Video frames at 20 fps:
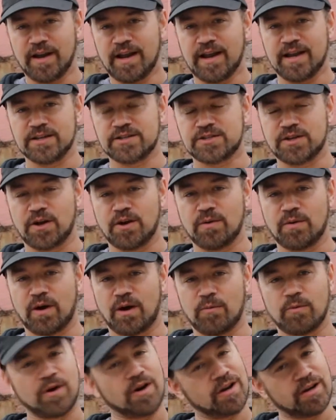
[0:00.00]
And so
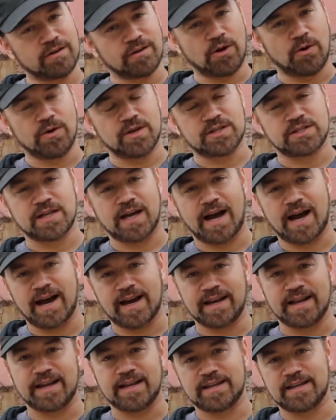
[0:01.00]
uh, we're going to go
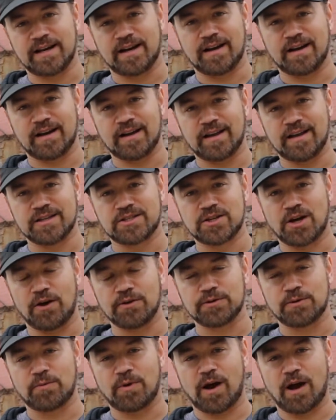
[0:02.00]
inside and uh, and
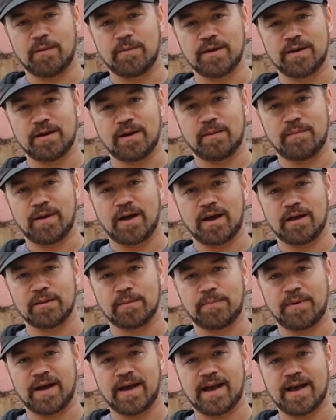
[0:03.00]
talk to Robin about
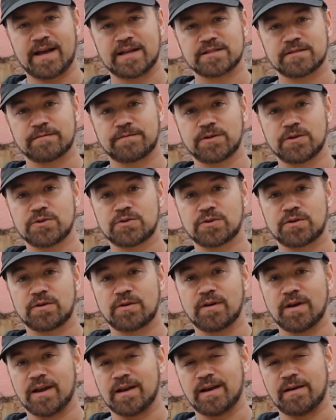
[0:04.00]
the past, the
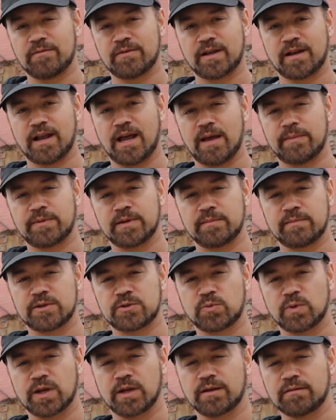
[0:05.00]
future, and everything that happened in
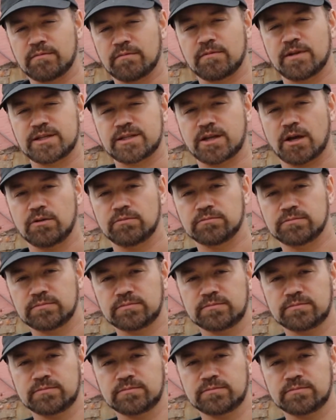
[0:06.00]
between. Let's go.